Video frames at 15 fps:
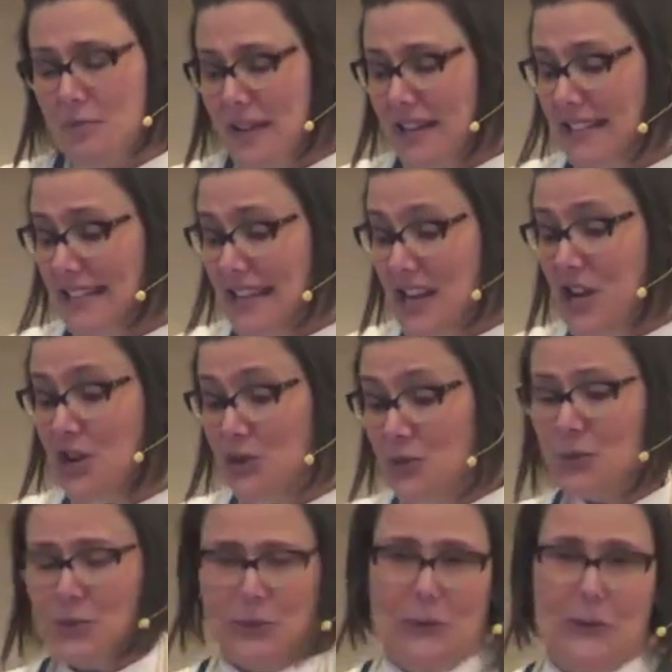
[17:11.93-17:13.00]
Because he
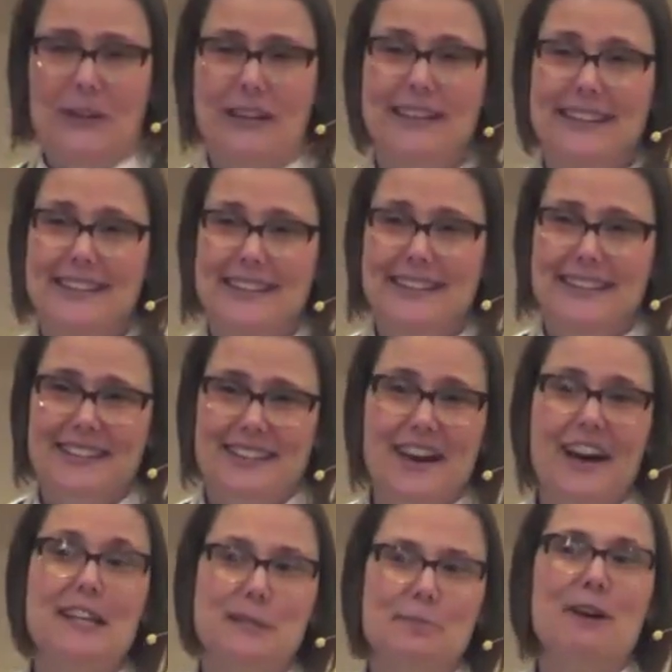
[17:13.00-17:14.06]
knew
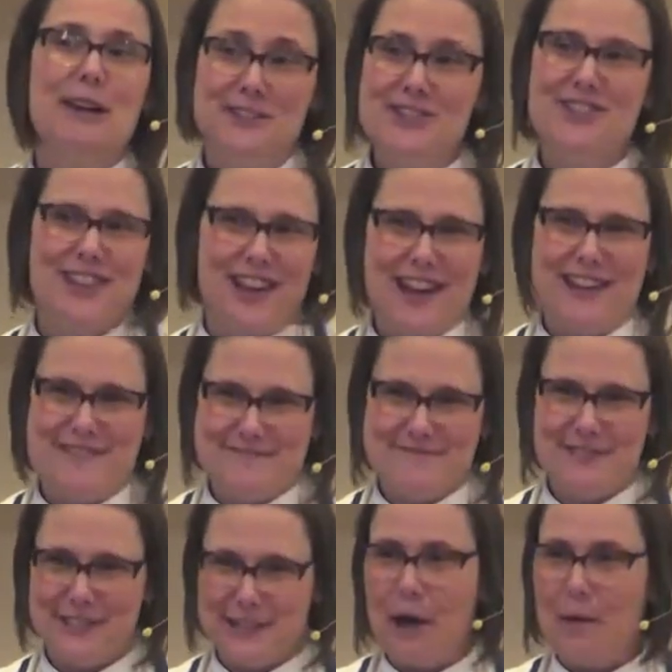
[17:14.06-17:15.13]
God's
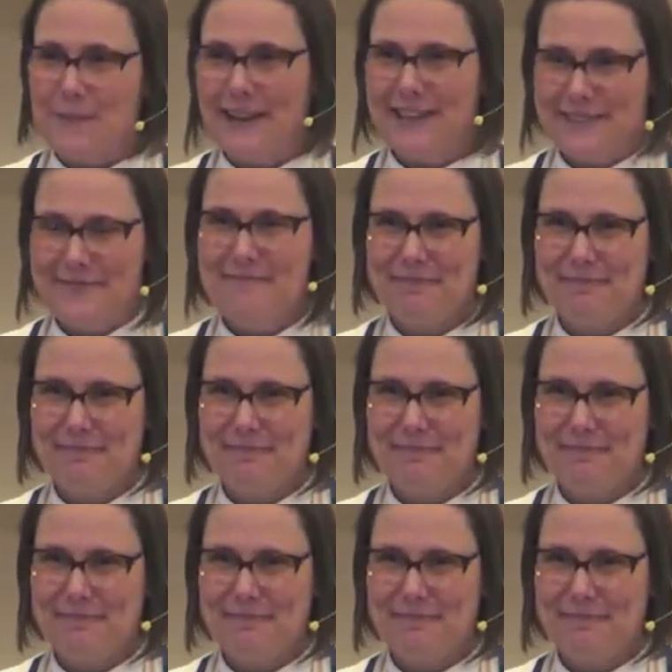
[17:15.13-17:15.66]
punchline was coming.